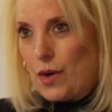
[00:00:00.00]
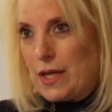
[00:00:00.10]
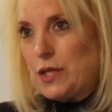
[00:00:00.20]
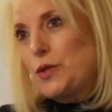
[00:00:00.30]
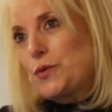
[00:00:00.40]

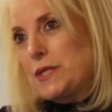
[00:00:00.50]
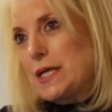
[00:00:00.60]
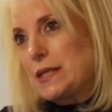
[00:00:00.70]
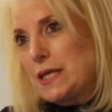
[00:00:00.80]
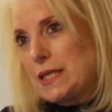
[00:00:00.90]
Can you
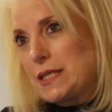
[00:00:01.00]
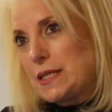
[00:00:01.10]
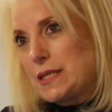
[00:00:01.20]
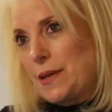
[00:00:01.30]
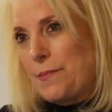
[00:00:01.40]
tell us
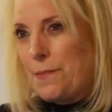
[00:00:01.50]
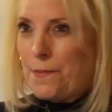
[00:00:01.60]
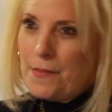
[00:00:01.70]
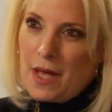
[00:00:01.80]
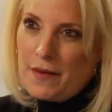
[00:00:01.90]
some
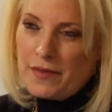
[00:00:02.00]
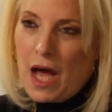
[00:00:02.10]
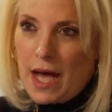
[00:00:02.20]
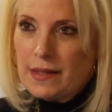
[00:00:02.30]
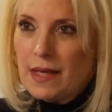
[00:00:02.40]
of the
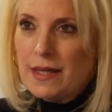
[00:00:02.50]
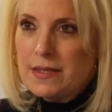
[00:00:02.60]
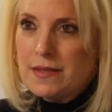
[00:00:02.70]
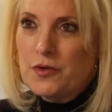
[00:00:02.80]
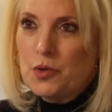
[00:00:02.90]

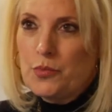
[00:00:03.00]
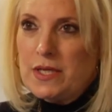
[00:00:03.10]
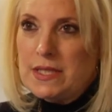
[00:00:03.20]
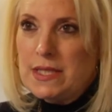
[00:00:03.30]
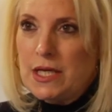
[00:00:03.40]
highlights of your
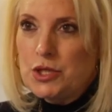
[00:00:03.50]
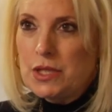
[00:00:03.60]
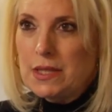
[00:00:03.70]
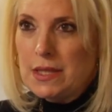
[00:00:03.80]
presentation?